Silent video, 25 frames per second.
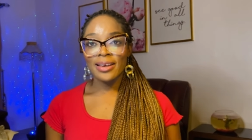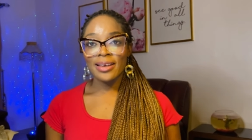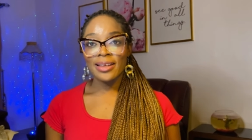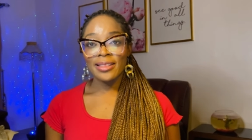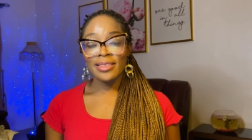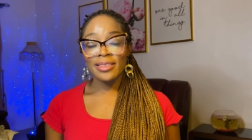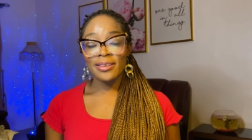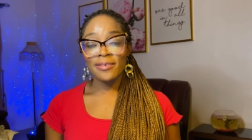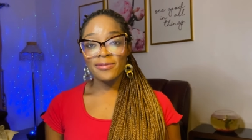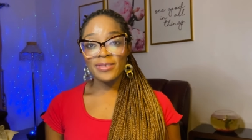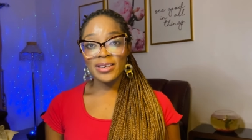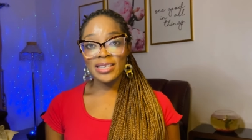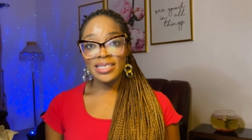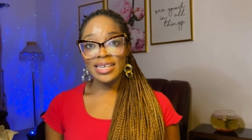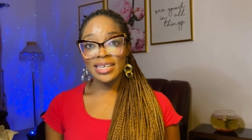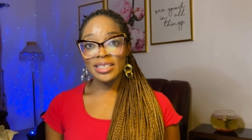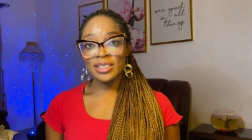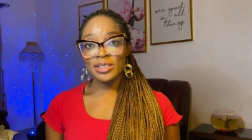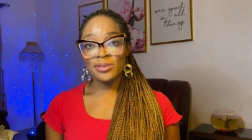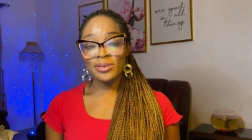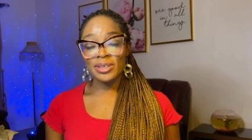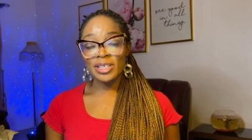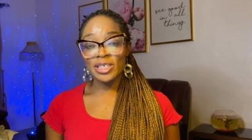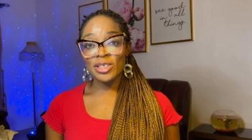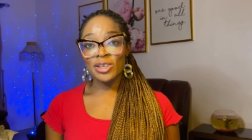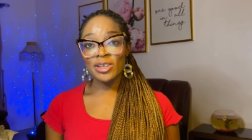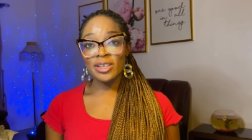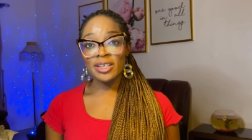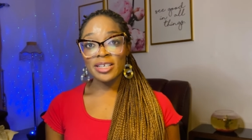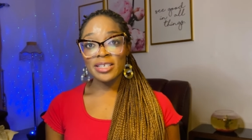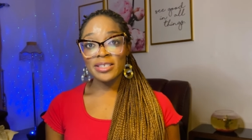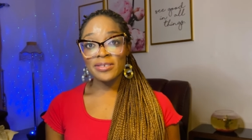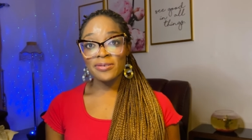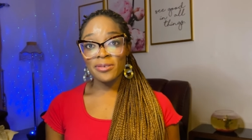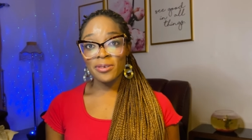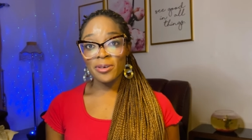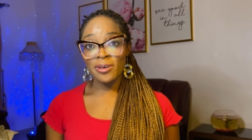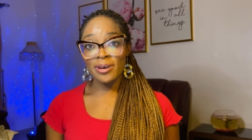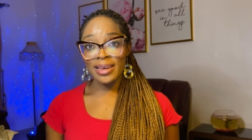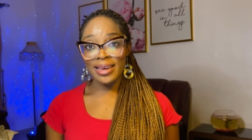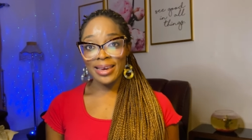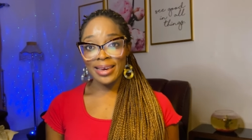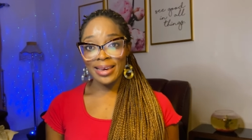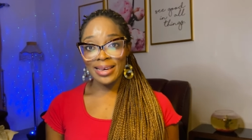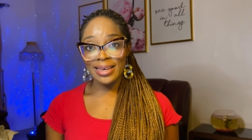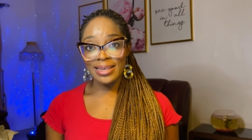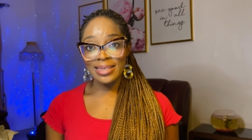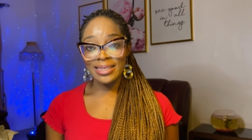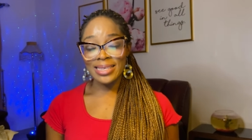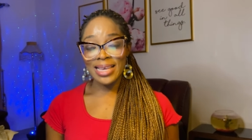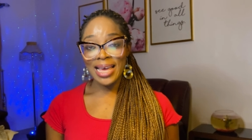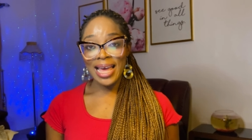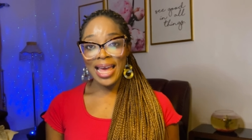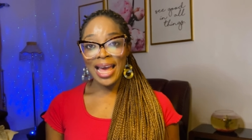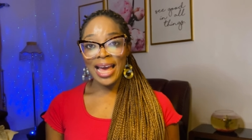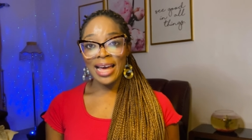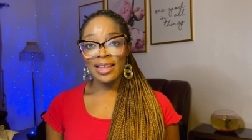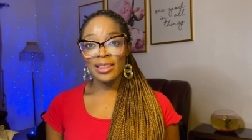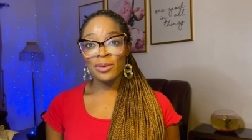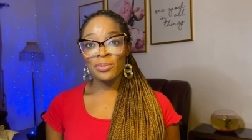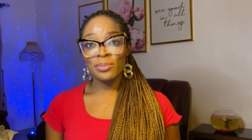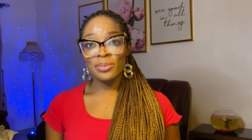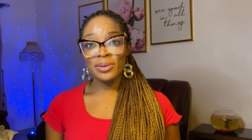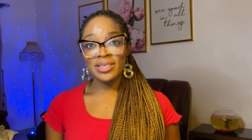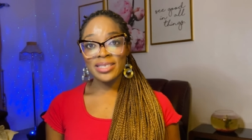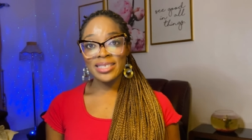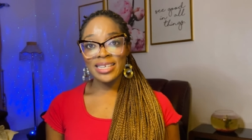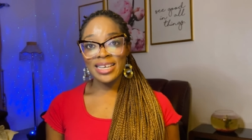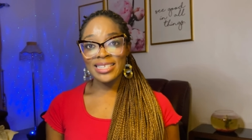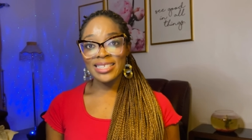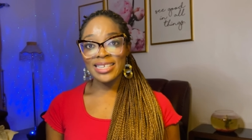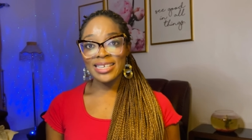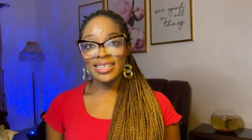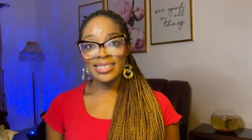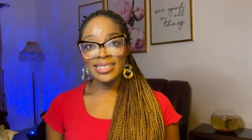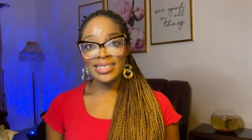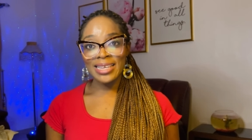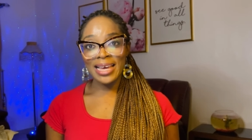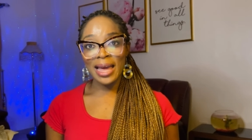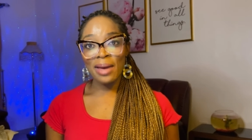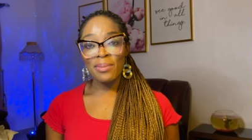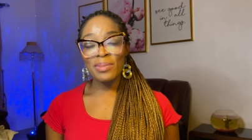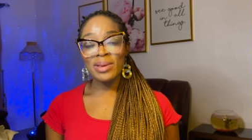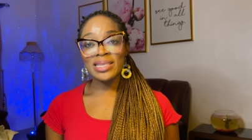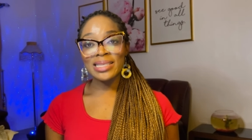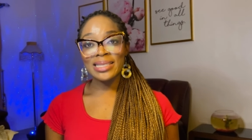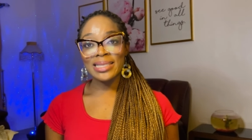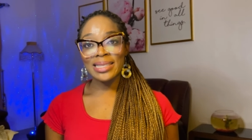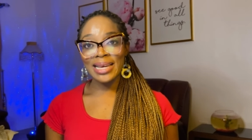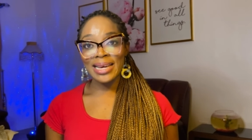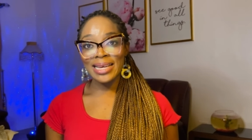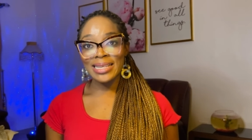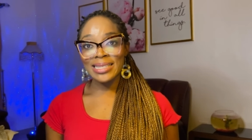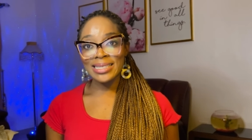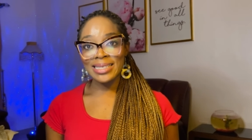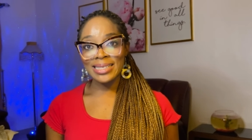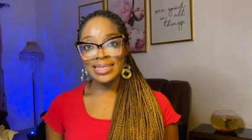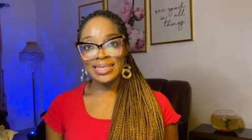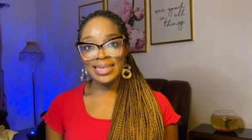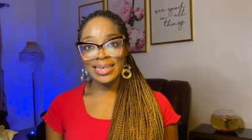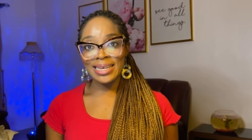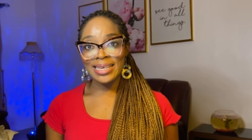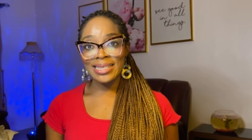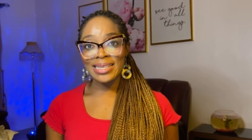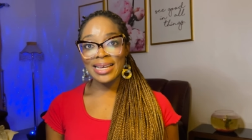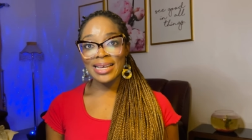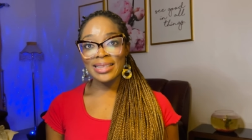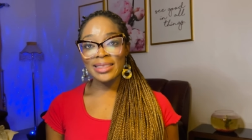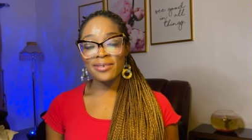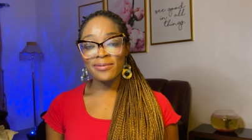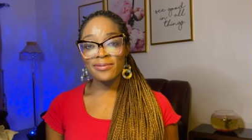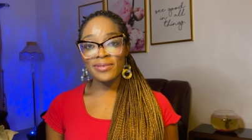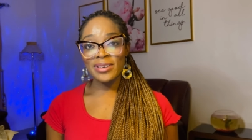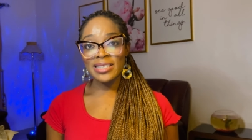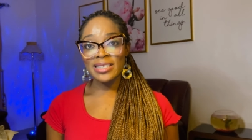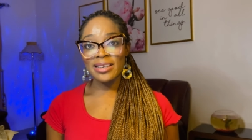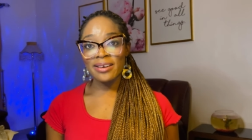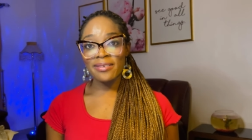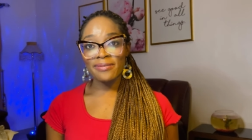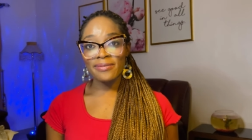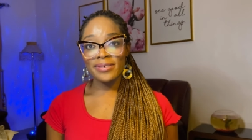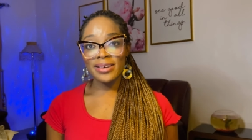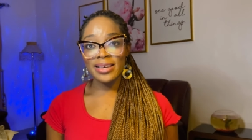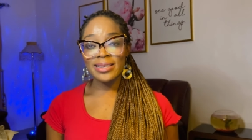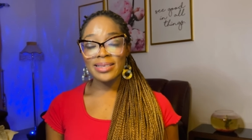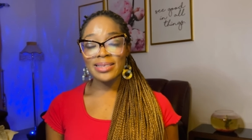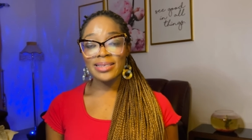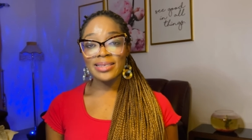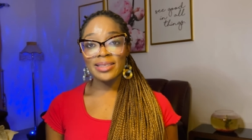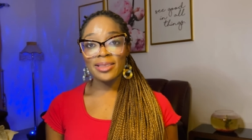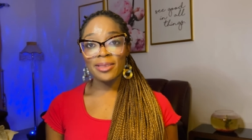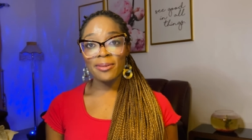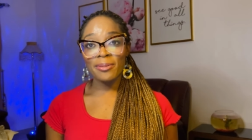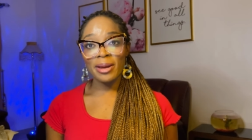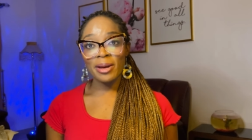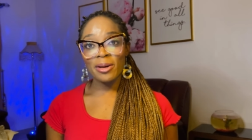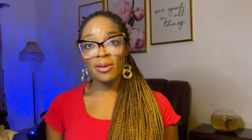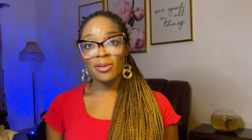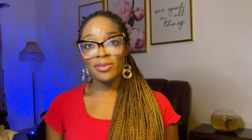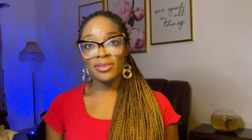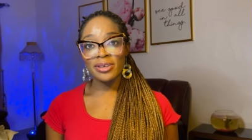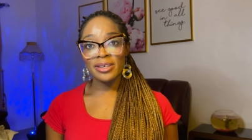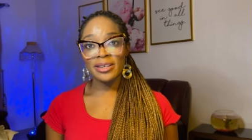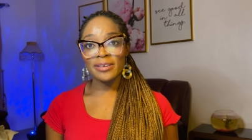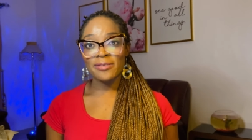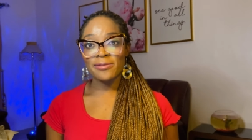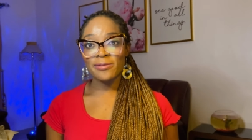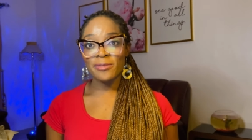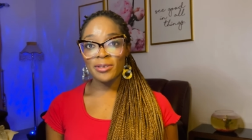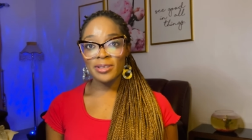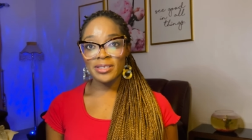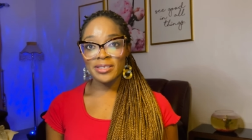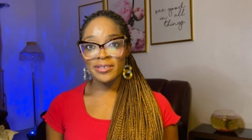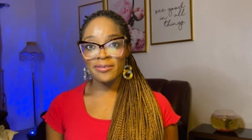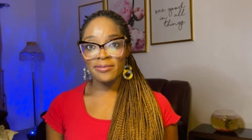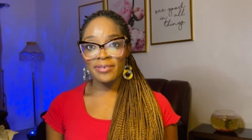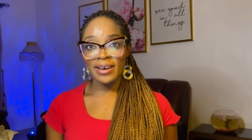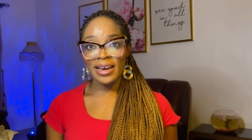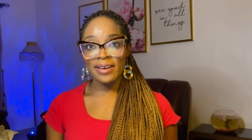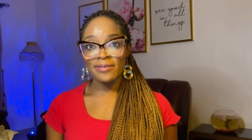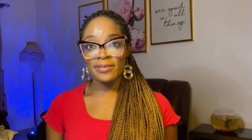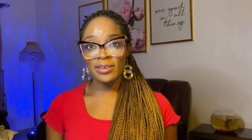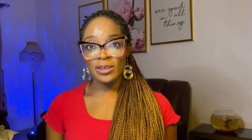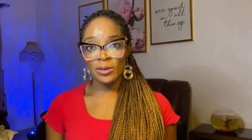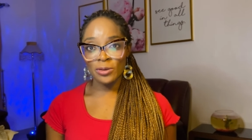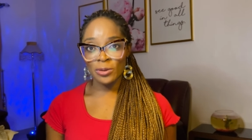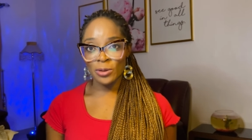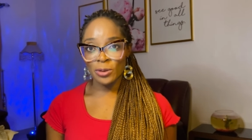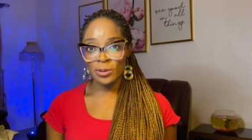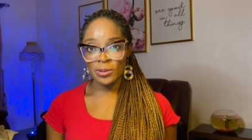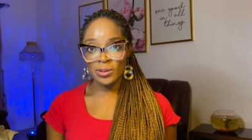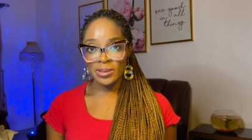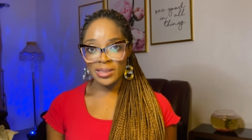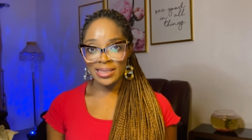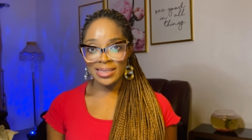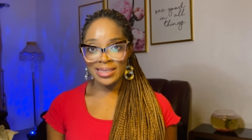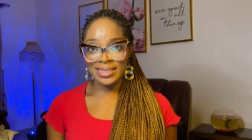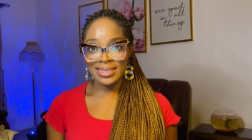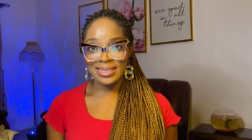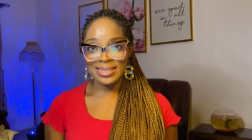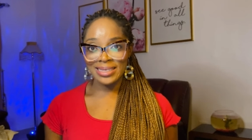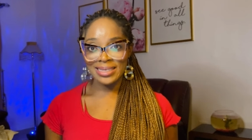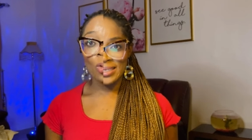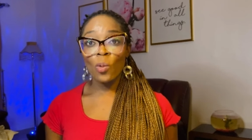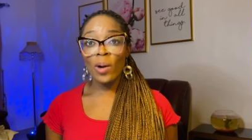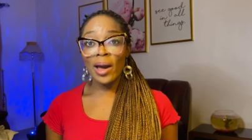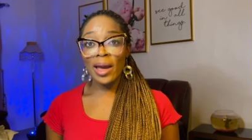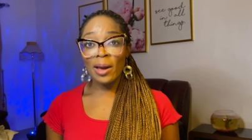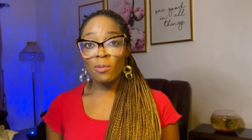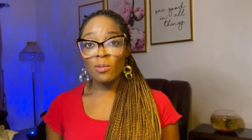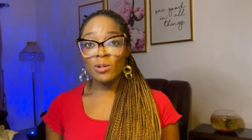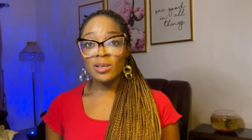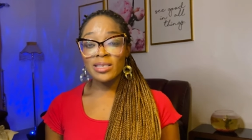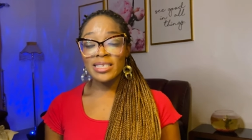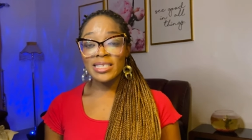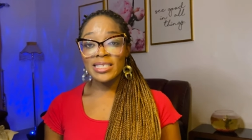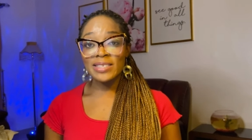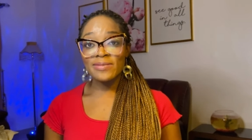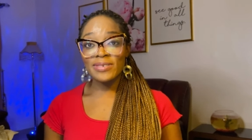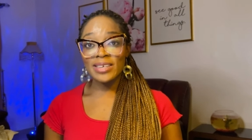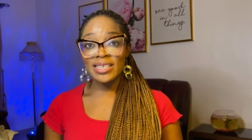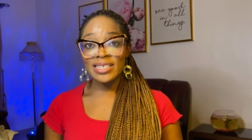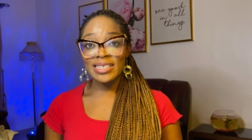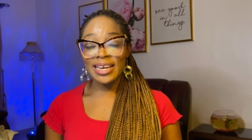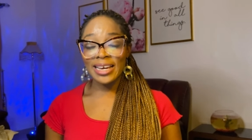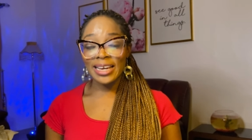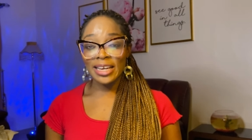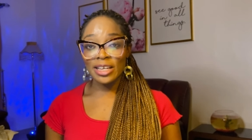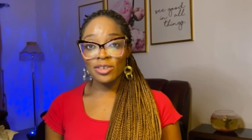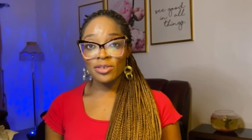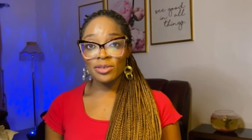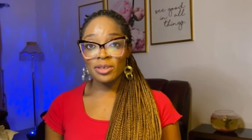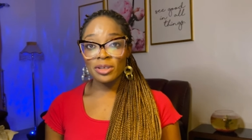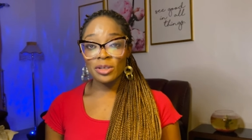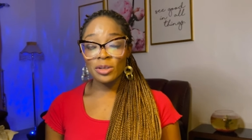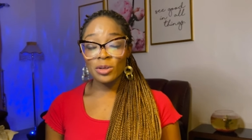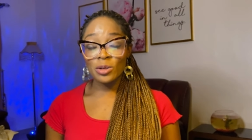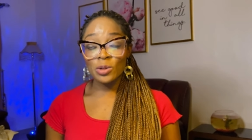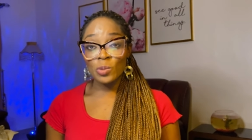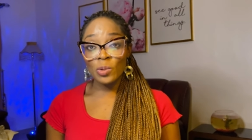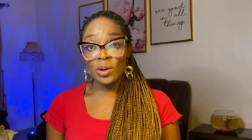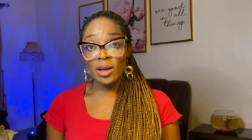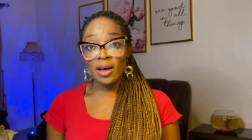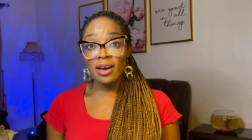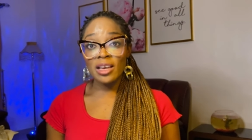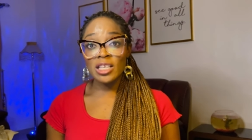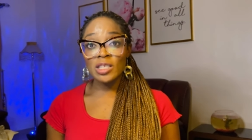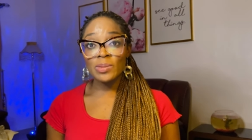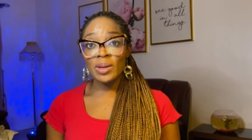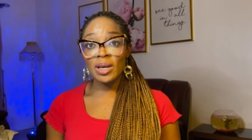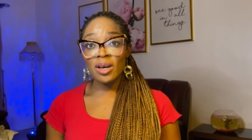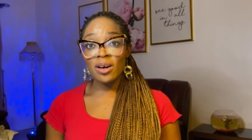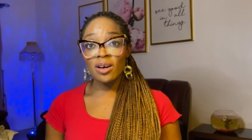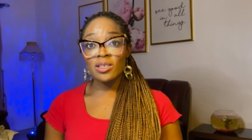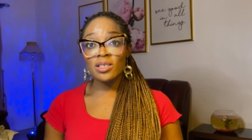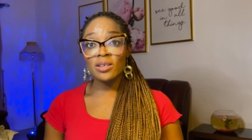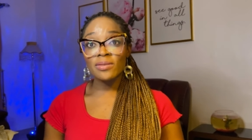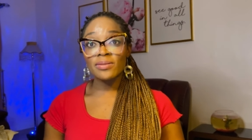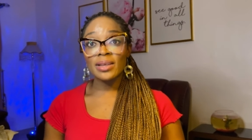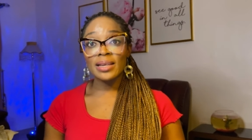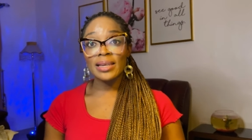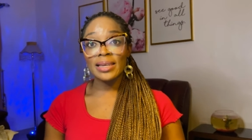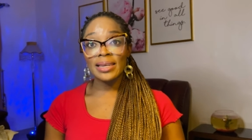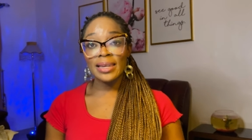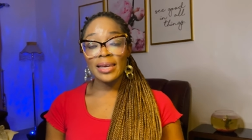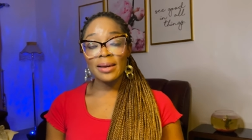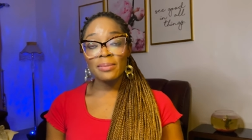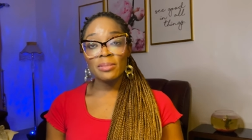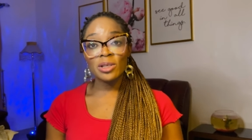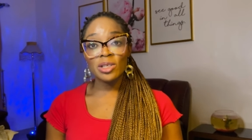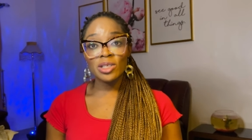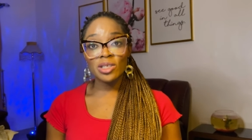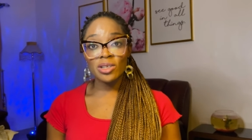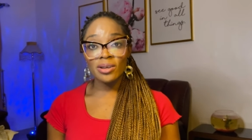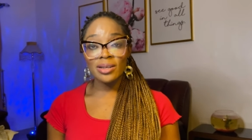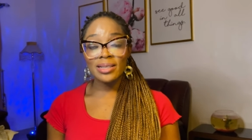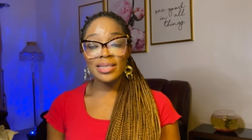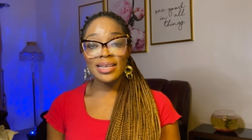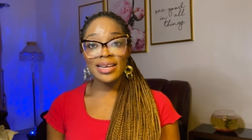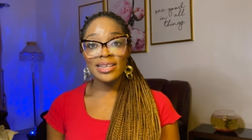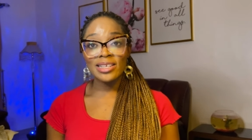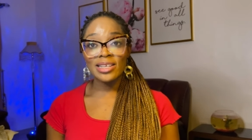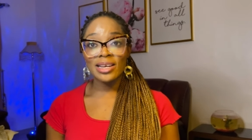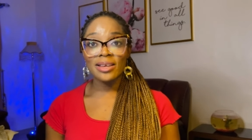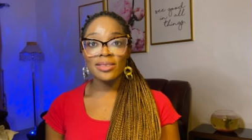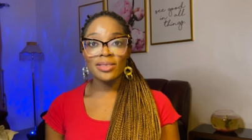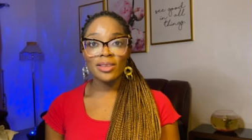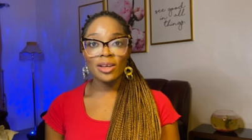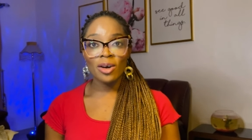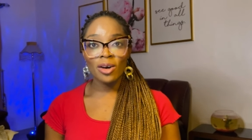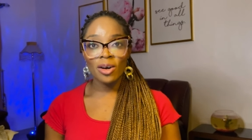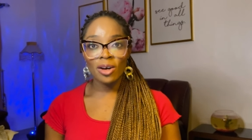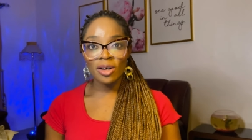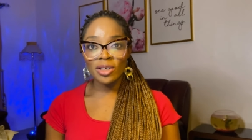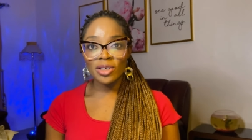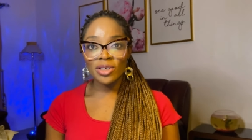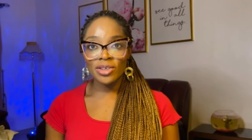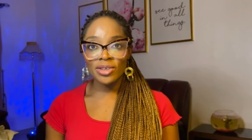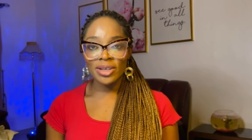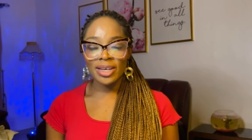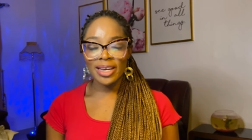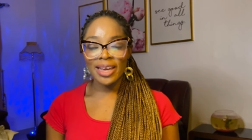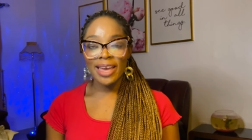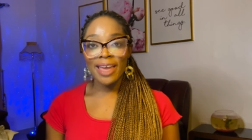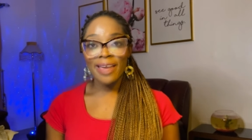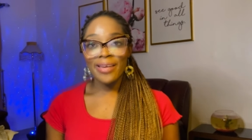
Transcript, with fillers: The visa duration is four years and the processing time is ninety days, and the visa fees is three hundred forty-five euros. Why was this visa introduced? Well, it's because of the labor shortage in the country.